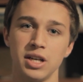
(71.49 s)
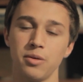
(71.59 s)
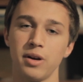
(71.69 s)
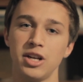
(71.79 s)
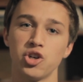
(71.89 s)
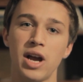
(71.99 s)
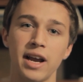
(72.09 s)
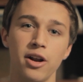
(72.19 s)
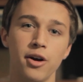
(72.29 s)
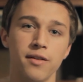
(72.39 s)
And when I drag
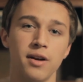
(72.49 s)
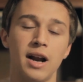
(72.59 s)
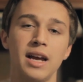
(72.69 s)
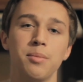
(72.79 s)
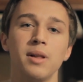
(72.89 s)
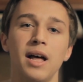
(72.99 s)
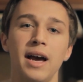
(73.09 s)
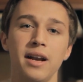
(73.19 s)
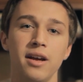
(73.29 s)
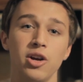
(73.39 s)
it over, I
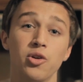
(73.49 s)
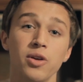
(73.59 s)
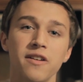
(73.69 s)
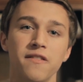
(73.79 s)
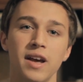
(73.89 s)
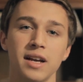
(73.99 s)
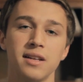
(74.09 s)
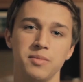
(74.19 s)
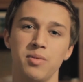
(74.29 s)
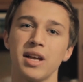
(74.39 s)
applied a grid
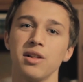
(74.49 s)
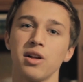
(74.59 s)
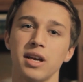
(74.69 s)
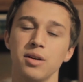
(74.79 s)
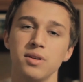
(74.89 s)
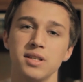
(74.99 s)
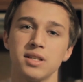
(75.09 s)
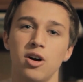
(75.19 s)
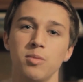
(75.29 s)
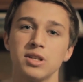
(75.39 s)
effect to make it look like it was
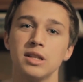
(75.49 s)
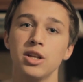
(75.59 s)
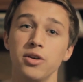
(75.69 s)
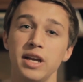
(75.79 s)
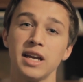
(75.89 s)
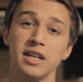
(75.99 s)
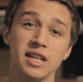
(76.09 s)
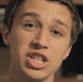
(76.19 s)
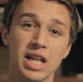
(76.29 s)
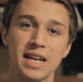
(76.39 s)
almost loading,
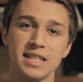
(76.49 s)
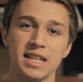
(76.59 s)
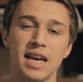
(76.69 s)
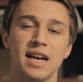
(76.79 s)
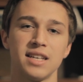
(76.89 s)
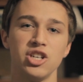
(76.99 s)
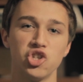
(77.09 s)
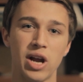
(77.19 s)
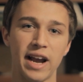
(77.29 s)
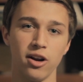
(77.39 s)
initializing it as I
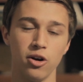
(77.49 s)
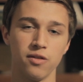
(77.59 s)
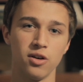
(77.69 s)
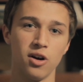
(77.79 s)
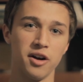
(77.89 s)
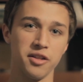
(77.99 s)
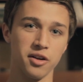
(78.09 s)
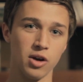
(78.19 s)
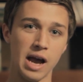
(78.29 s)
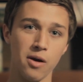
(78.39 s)
drag it over onto the
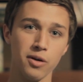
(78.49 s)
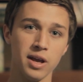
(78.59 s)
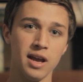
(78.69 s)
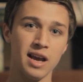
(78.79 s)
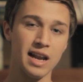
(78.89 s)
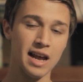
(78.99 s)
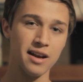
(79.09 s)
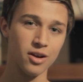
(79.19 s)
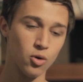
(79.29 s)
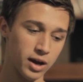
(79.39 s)
ground, and
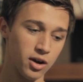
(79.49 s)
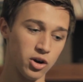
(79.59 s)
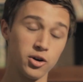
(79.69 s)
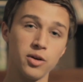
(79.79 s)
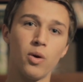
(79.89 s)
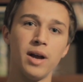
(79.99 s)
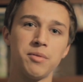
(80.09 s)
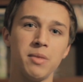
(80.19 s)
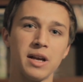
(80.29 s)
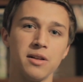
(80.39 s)
adding a quick grid wipe
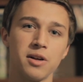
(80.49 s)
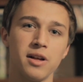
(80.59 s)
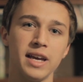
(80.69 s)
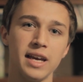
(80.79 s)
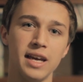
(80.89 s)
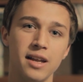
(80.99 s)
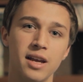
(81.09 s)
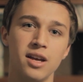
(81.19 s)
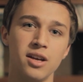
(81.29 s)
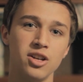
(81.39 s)
to make it look like
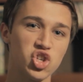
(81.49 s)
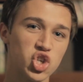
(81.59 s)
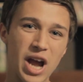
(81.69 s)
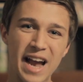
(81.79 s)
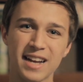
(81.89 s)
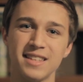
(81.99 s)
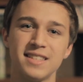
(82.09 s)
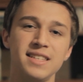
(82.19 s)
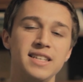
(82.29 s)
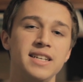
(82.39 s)
it track the
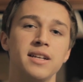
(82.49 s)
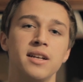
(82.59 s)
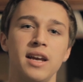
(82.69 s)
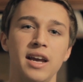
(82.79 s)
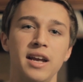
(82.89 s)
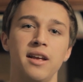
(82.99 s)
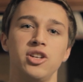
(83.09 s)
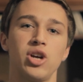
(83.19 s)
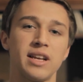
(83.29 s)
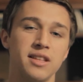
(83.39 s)
scene and
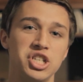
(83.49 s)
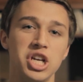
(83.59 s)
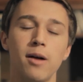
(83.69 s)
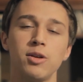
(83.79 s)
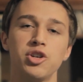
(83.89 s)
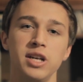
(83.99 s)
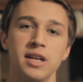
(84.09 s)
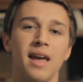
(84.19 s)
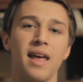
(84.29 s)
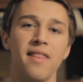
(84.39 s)
track the geometry.
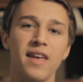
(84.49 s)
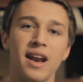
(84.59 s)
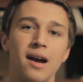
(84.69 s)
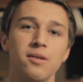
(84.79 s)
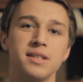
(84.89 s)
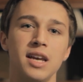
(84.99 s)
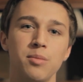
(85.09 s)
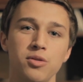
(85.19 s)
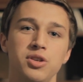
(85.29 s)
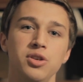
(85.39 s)
And then I was
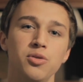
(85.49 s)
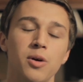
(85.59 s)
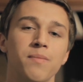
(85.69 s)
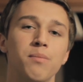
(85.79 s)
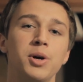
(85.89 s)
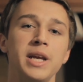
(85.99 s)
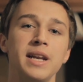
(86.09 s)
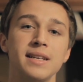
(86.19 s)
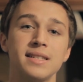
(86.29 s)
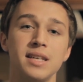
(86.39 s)
able to put in
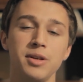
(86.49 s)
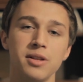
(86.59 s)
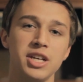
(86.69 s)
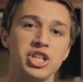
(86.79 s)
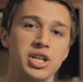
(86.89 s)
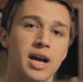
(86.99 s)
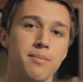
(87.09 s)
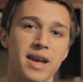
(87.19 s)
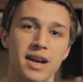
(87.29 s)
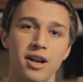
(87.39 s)
a simulation I
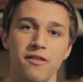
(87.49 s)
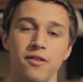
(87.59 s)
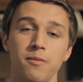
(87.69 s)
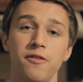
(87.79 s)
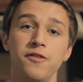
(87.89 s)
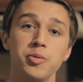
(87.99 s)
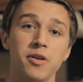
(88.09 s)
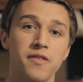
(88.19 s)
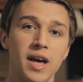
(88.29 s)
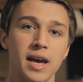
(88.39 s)
made from
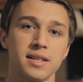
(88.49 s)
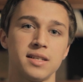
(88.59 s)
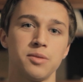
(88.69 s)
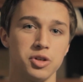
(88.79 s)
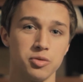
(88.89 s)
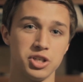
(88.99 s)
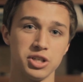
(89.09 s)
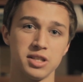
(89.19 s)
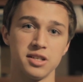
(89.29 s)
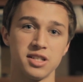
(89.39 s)
VFX, which was
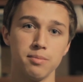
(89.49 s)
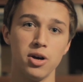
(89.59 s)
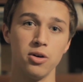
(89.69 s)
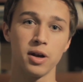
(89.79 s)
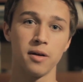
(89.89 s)
just the smoke.